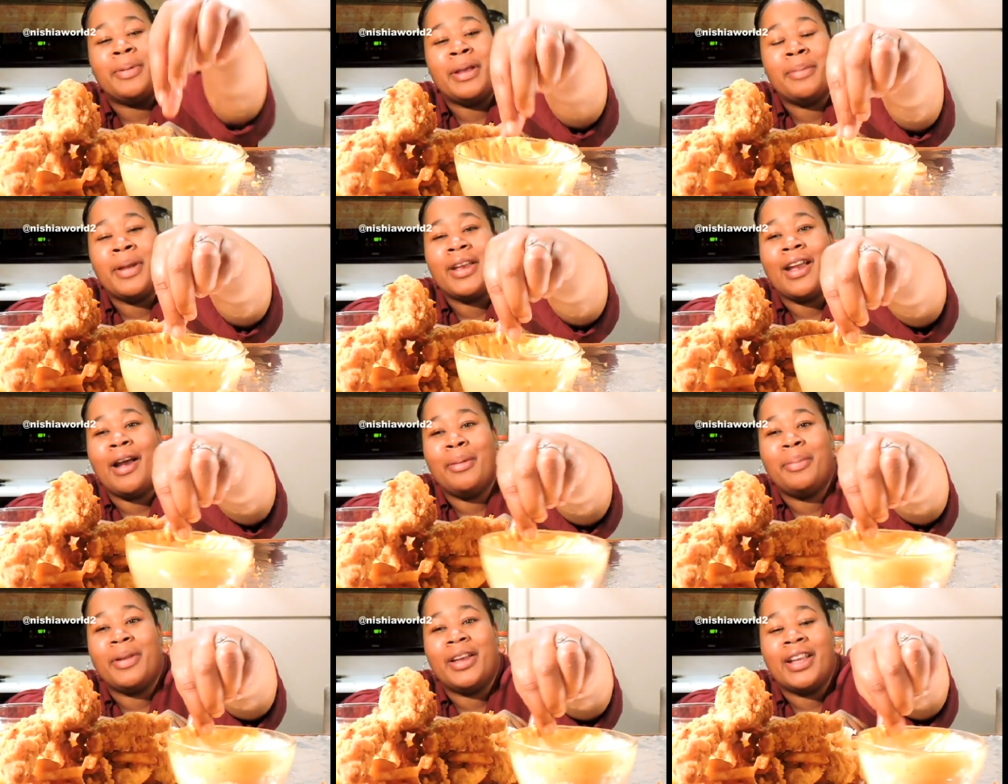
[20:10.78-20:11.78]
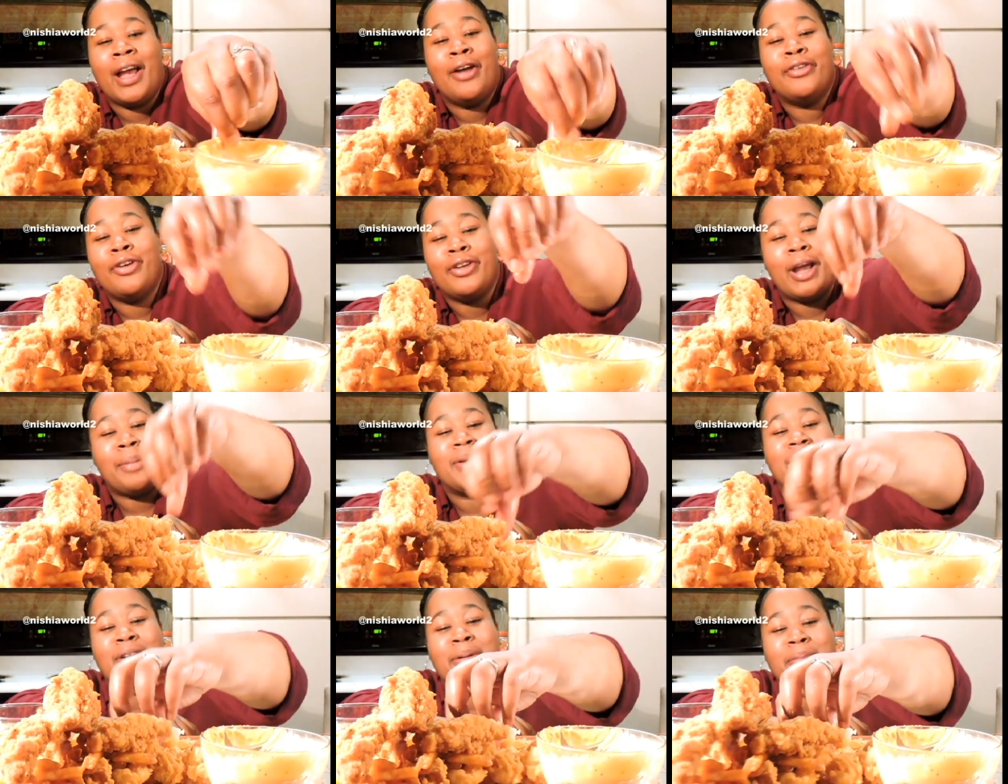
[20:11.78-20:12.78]
plate. Make y'all plate. Y'all know y'all
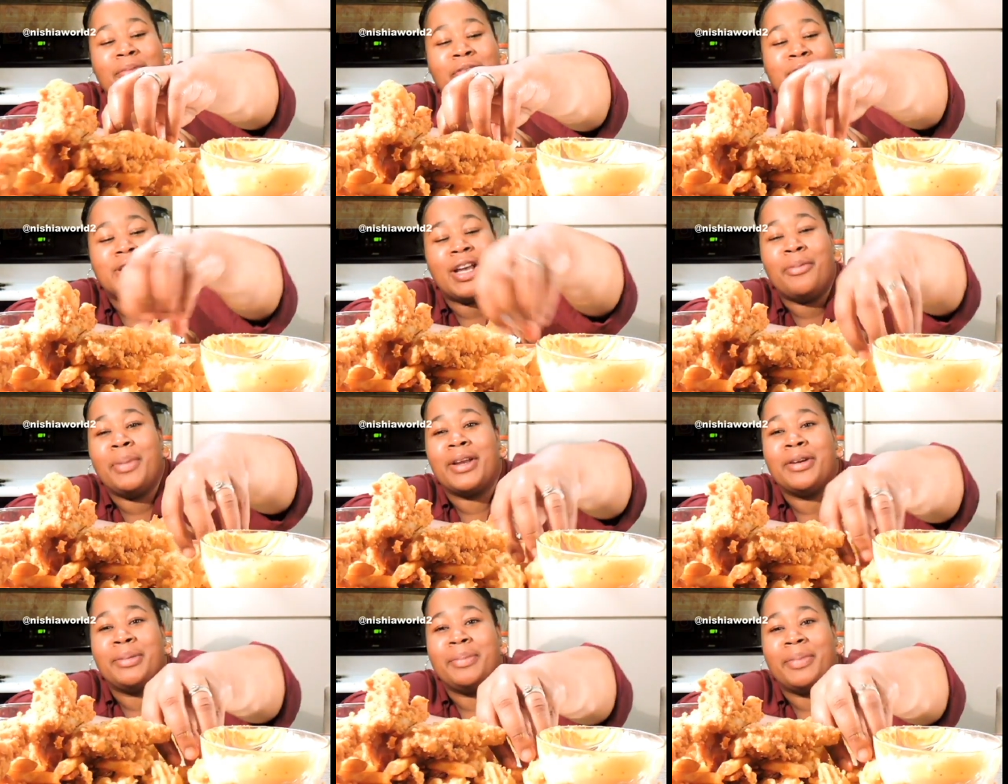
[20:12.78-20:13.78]
be coming full time making them